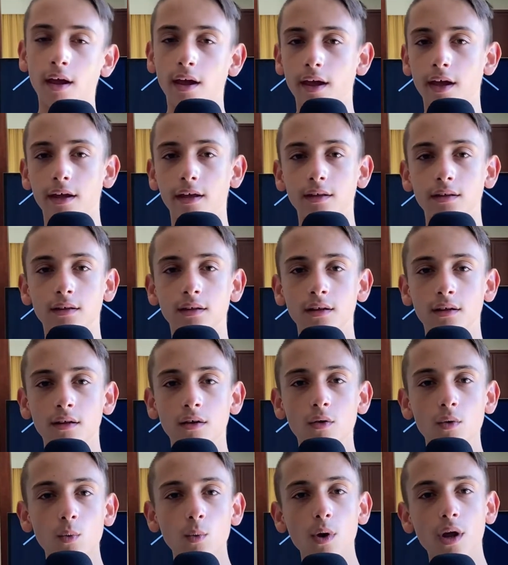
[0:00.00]
and
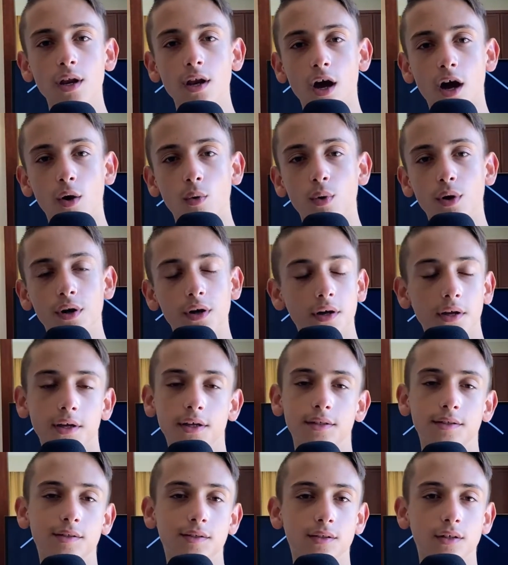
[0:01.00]
1 hour
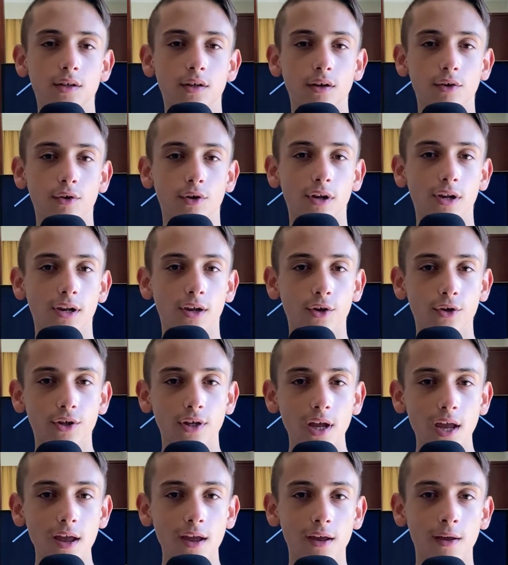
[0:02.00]
is really
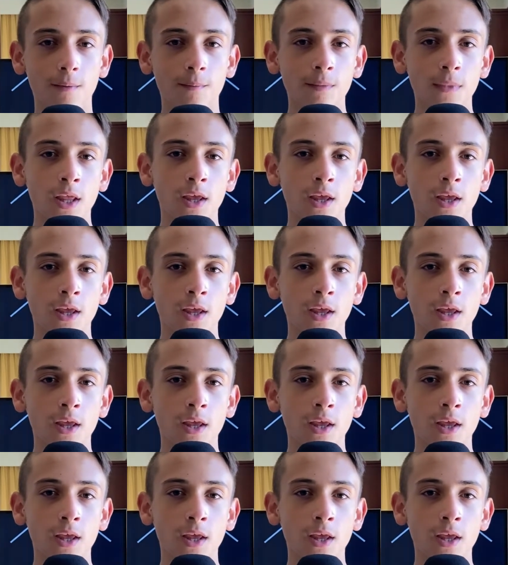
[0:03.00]
okay.